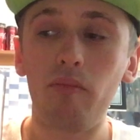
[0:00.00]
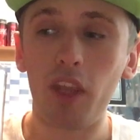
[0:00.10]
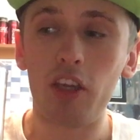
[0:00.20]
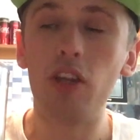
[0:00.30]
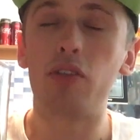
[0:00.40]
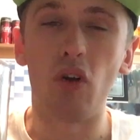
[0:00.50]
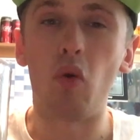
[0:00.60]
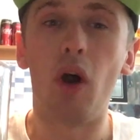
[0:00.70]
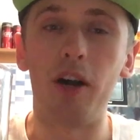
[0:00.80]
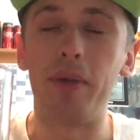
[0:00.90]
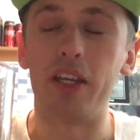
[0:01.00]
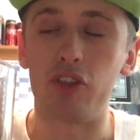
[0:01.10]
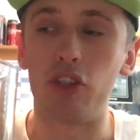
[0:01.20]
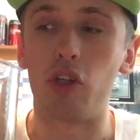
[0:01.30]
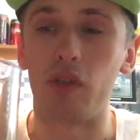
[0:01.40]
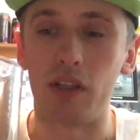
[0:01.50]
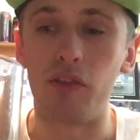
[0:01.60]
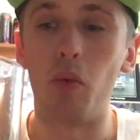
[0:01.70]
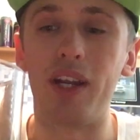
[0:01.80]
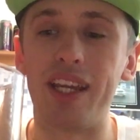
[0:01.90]
you know, it's got quite a bit of sugar in it
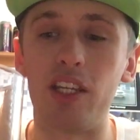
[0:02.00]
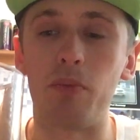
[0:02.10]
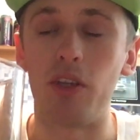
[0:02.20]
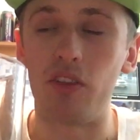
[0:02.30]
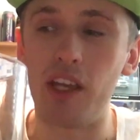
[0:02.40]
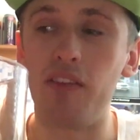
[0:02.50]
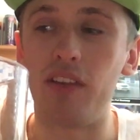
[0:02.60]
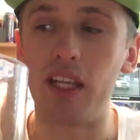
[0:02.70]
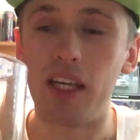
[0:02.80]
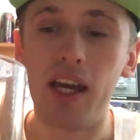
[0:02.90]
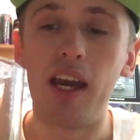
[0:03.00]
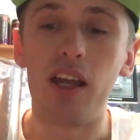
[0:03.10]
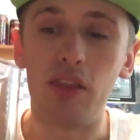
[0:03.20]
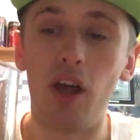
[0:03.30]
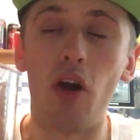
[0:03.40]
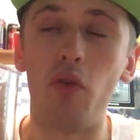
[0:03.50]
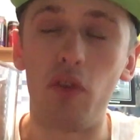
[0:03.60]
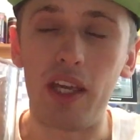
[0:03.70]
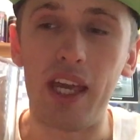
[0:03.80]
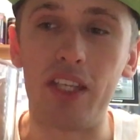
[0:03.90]
for what it is, but you definitely know
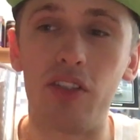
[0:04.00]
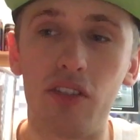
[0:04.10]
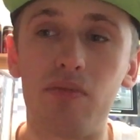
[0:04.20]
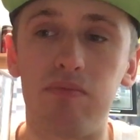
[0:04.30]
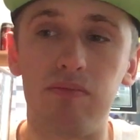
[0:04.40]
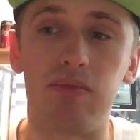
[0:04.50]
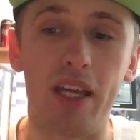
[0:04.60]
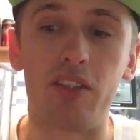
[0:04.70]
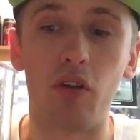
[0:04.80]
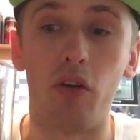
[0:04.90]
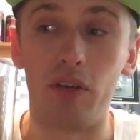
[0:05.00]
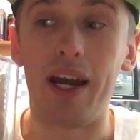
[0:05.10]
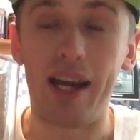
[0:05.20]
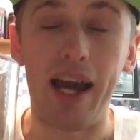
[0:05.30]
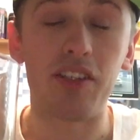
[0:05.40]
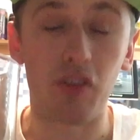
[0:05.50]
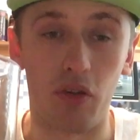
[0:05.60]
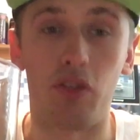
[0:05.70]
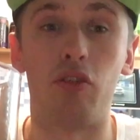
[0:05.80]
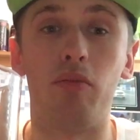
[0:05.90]
it's it's got ha has got
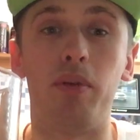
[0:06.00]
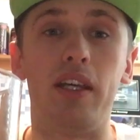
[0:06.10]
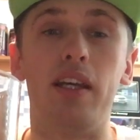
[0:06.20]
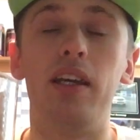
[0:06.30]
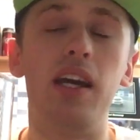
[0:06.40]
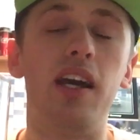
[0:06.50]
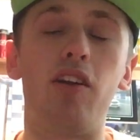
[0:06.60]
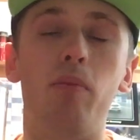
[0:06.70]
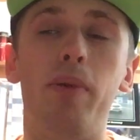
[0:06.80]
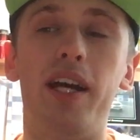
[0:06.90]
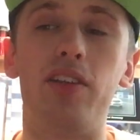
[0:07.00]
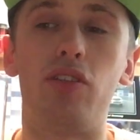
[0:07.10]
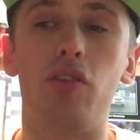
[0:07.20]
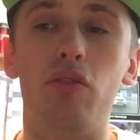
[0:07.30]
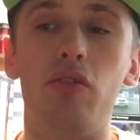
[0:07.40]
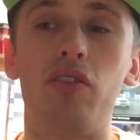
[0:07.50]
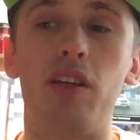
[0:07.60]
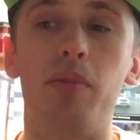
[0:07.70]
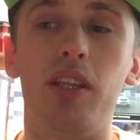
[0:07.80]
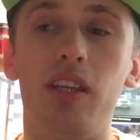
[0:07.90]
syrup in it compared to
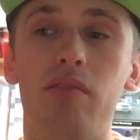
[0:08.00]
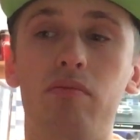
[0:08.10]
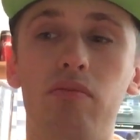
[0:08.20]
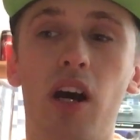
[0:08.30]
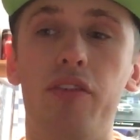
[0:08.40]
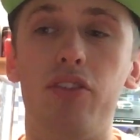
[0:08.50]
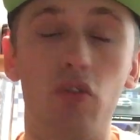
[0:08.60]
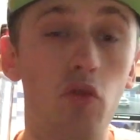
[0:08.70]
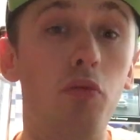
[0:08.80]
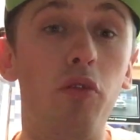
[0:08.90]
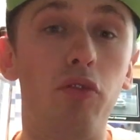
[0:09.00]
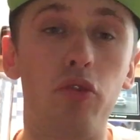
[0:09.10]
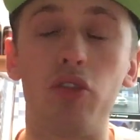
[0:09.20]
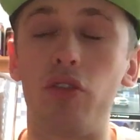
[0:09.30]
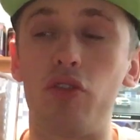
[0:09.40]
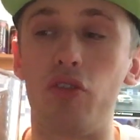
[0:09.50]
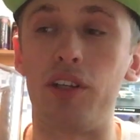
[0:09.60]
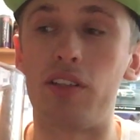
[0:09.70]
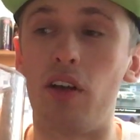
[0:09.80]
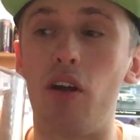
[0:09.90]
some of the other just normal full sugar
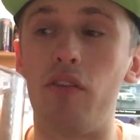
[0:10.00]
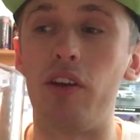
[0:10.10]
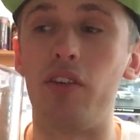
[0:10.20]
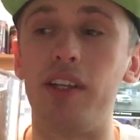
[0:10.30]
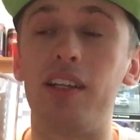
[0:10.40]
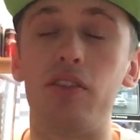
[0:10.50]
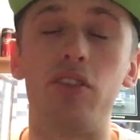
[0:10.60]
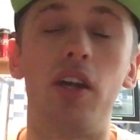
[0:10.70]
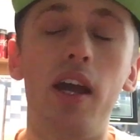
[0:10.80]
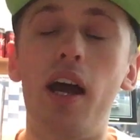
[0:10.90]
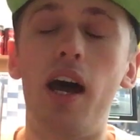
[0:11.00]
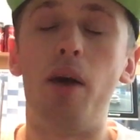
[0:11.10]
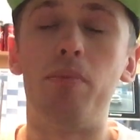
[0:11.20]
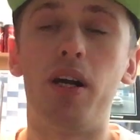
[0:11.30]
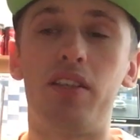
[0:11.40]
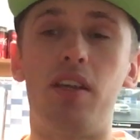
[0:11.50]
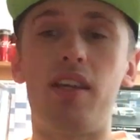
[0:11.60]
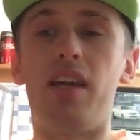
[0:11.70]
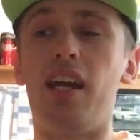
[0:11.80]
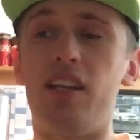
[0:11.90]
drinks like over here in England. But uh,
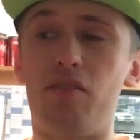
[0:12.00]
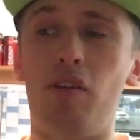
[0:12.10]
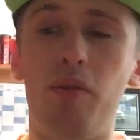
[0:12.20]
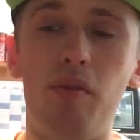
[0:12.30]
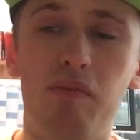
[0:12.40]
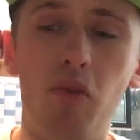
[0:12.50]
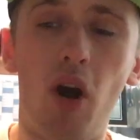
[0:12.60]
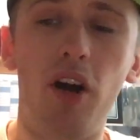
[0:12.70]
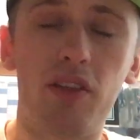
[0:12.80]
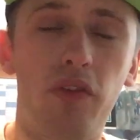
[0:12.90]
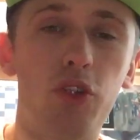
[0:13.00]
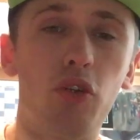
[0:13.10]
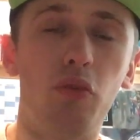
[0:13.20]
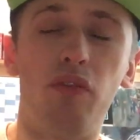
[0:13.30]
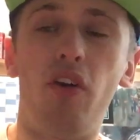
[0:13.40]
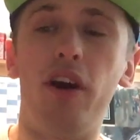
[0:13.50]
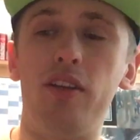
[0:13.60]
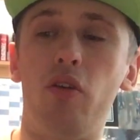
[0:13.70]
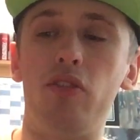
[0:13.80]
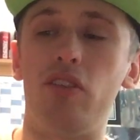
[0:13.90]
yeah, that is a very artificial, refined
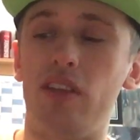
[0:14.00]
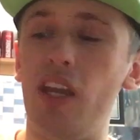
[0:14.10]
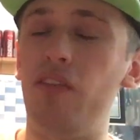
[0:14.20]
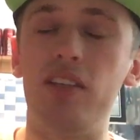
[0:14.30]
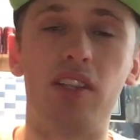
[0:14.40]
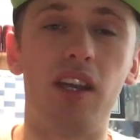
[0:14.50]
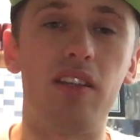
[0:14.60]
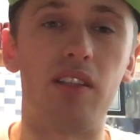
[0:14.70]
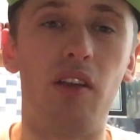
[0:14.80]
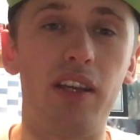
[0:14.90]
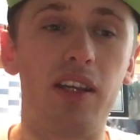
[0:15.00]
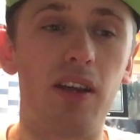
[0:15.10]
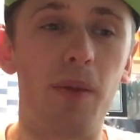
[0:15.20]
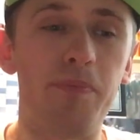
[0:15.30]
orange. It definitely tastes like